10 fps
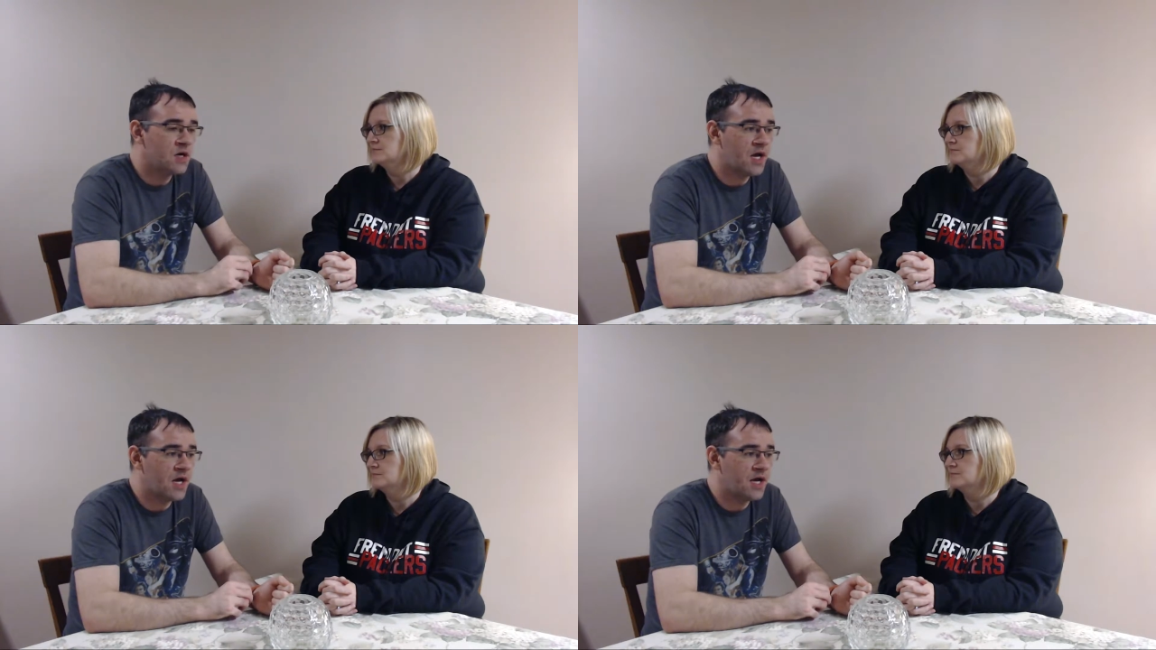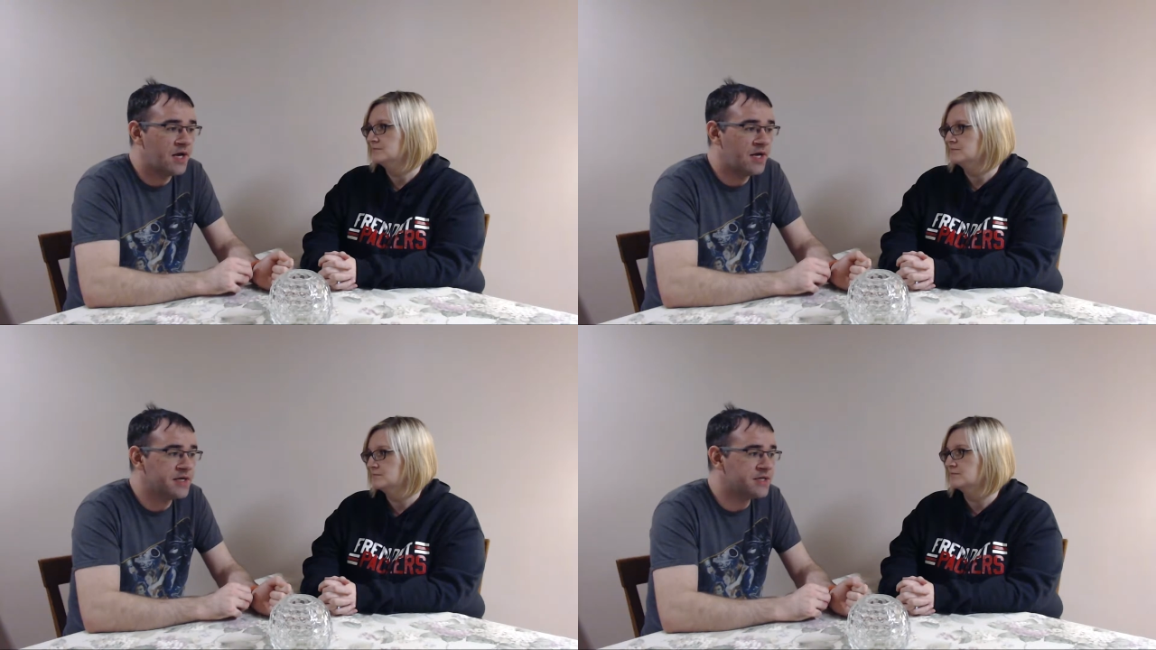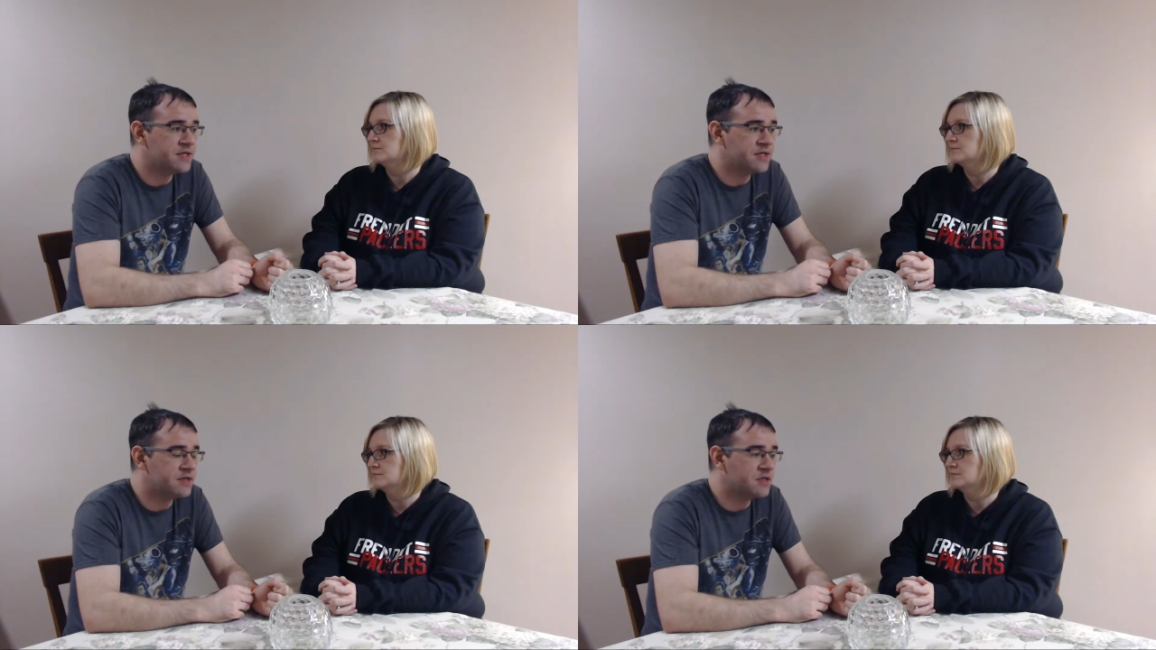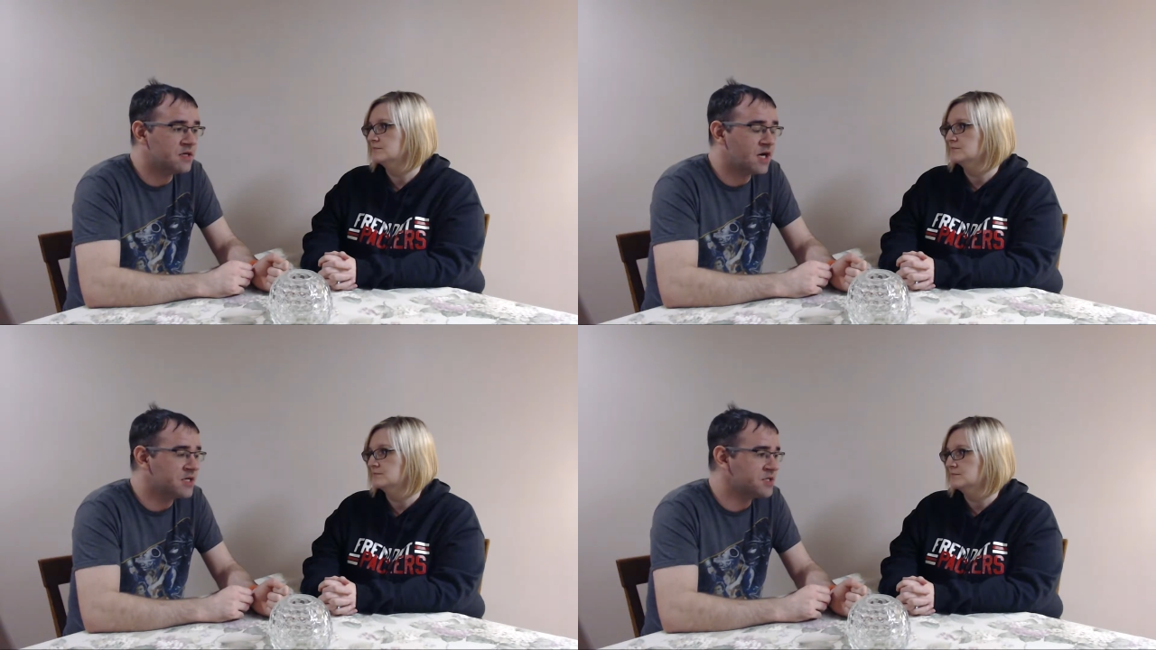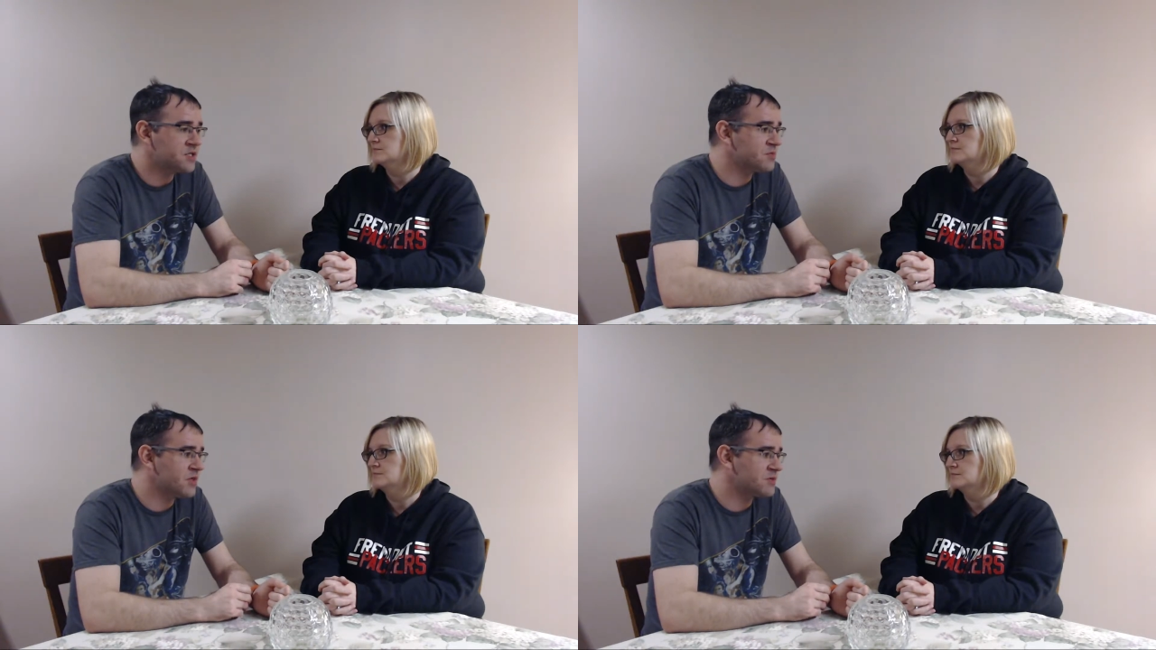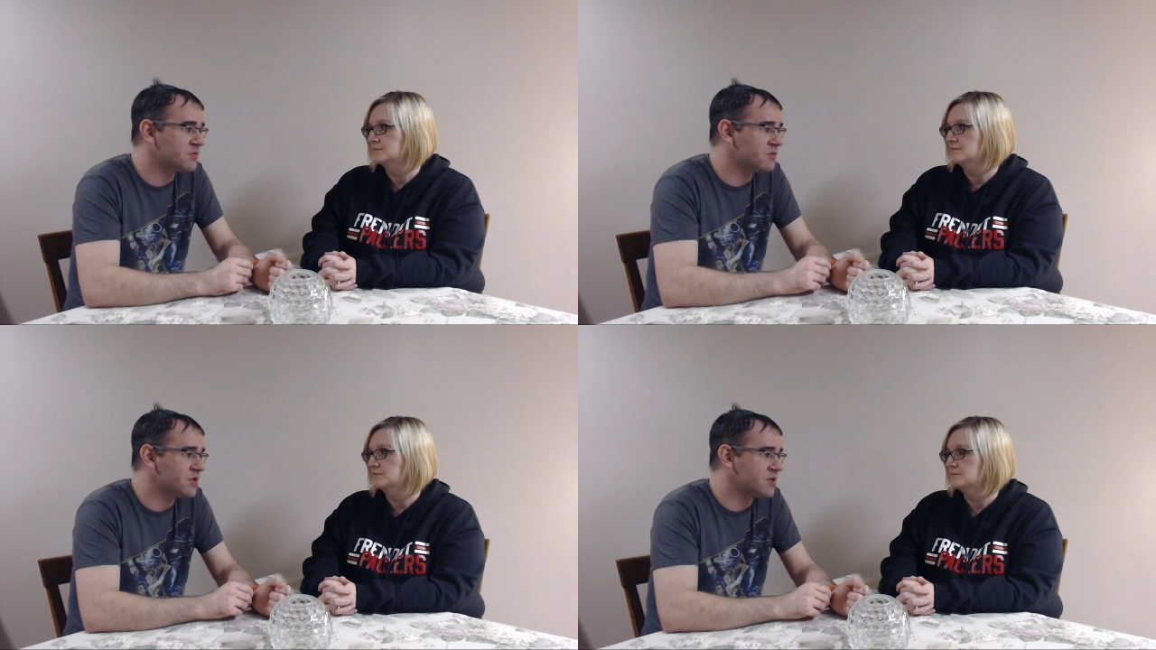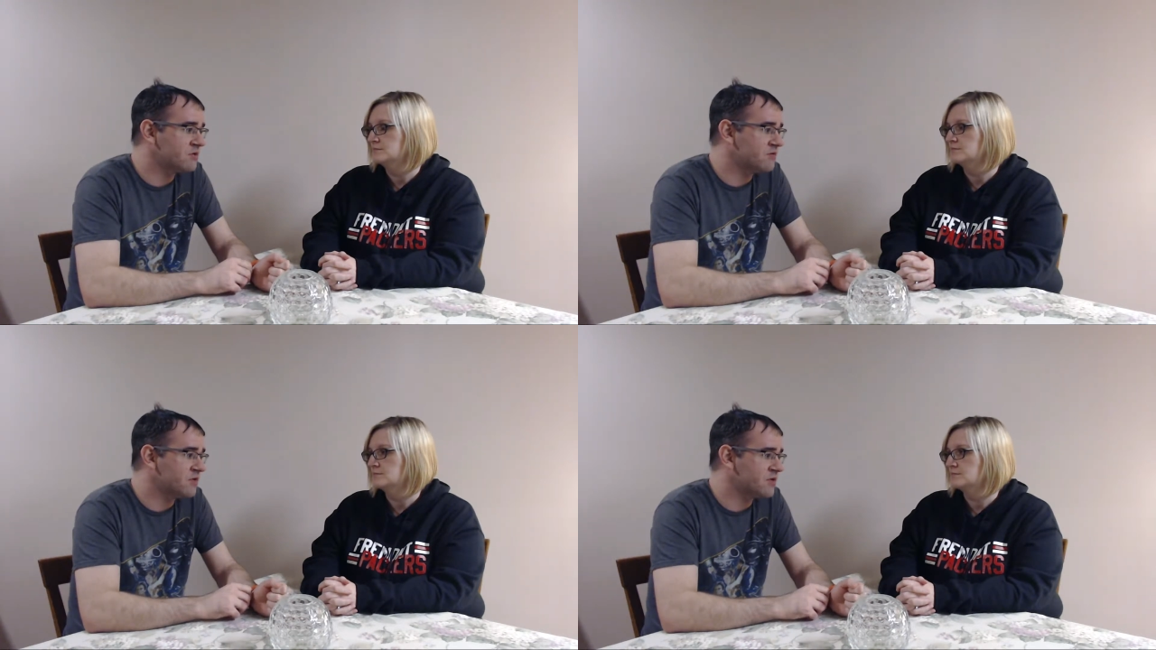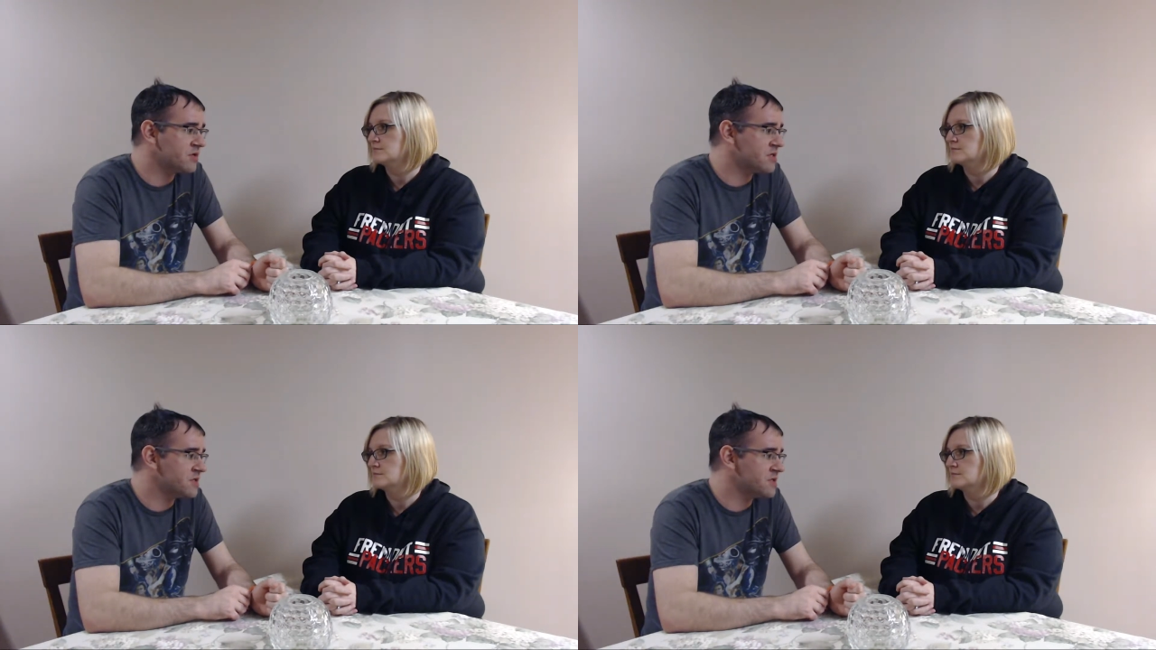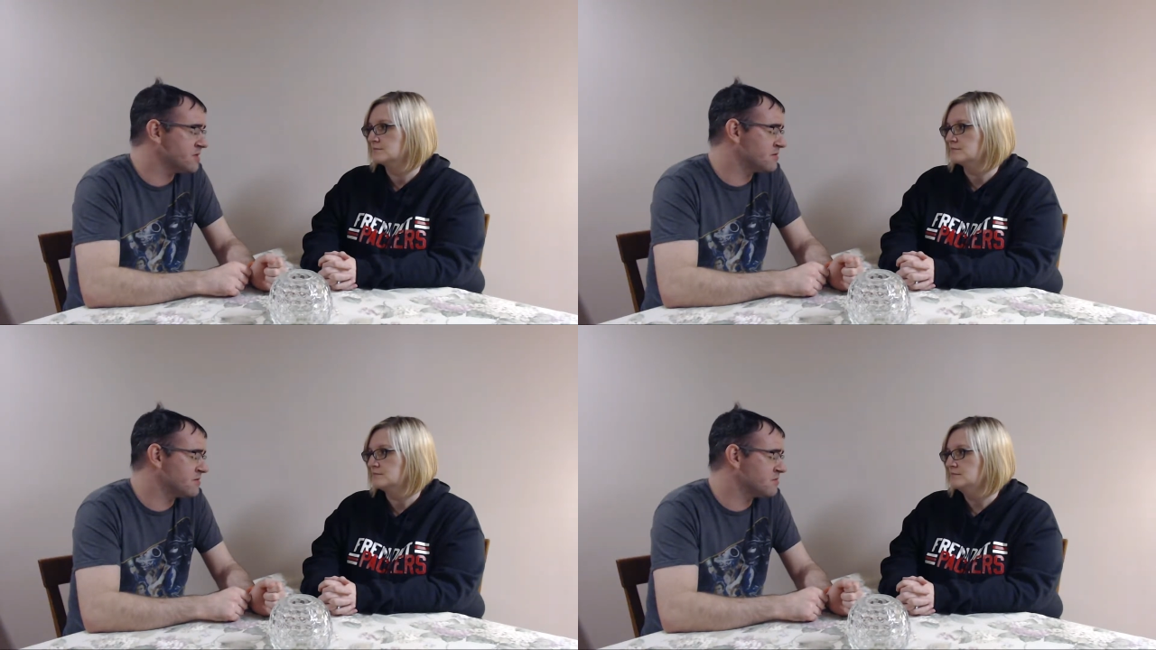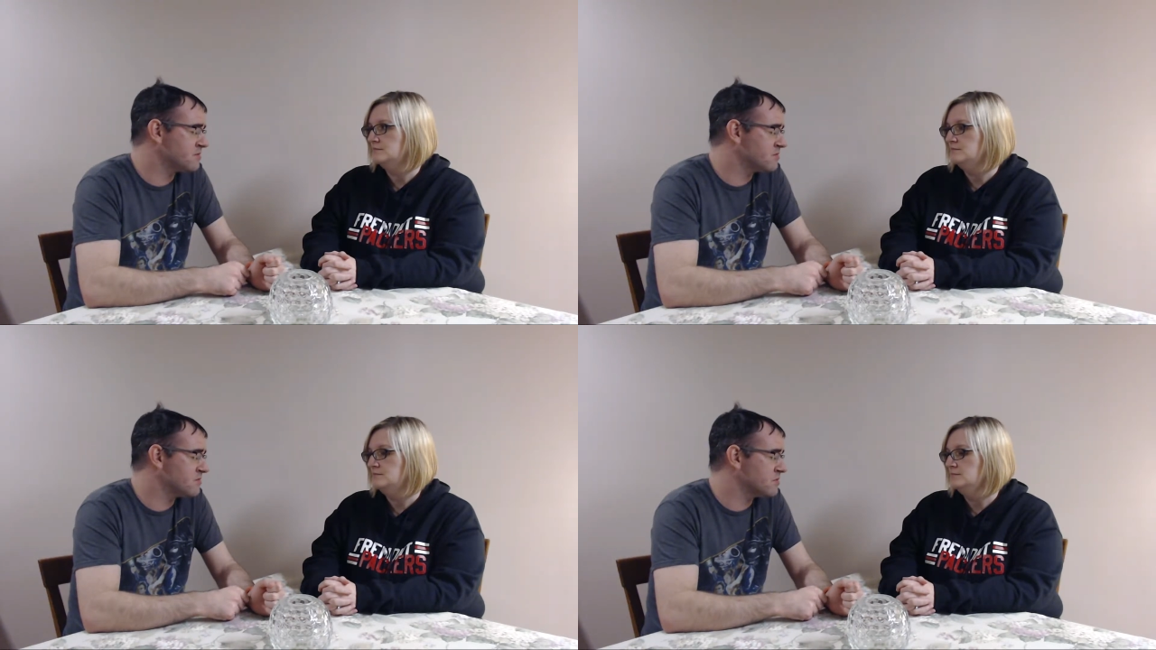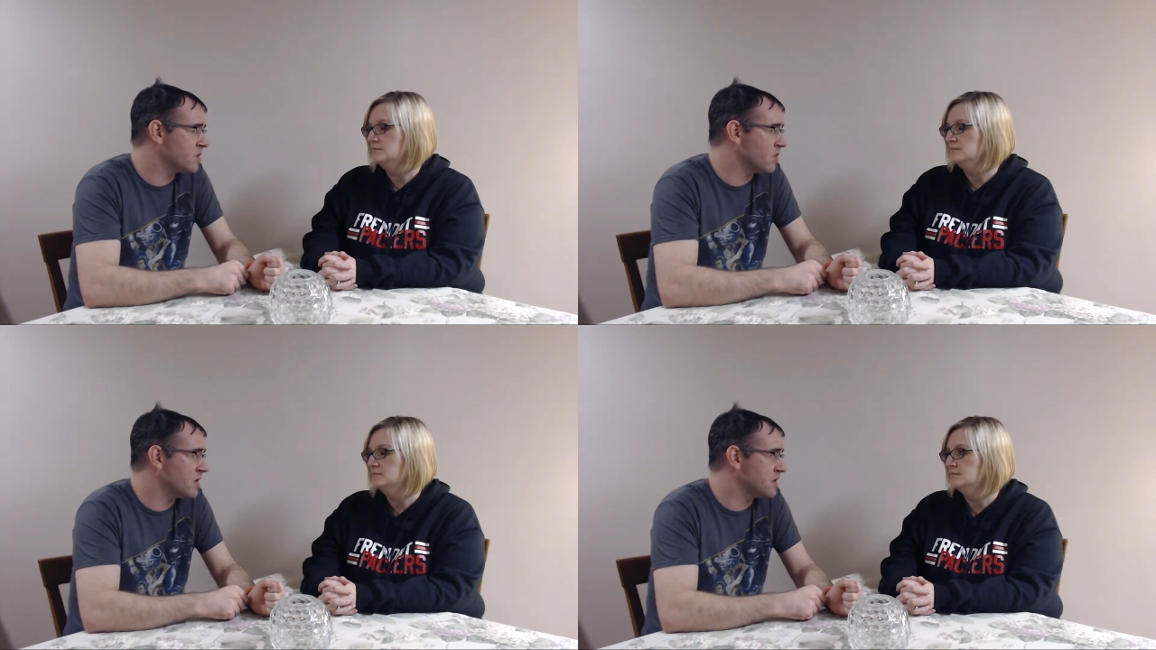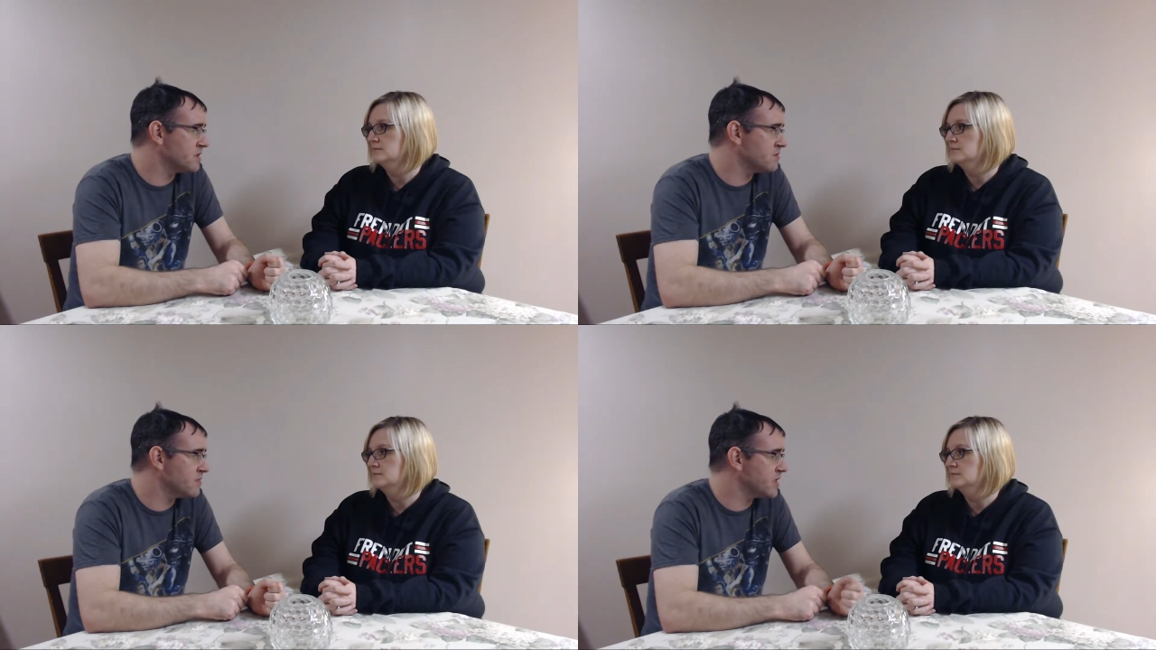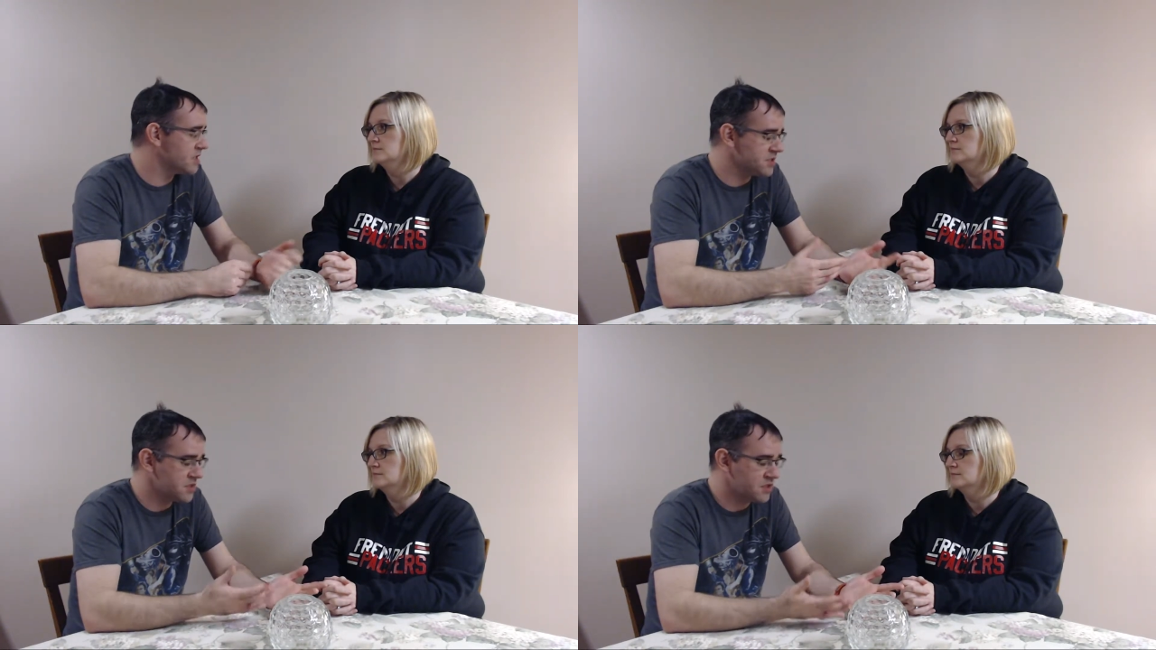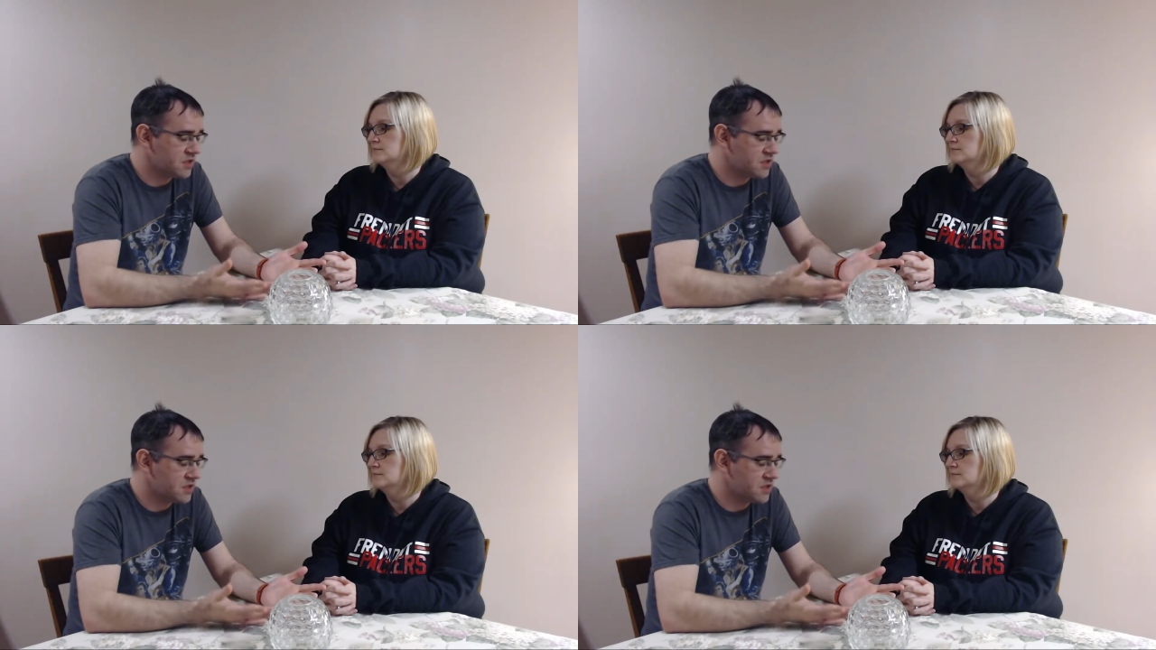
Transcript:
Speaker 1: and it just makes me wonder if Yoda is going to because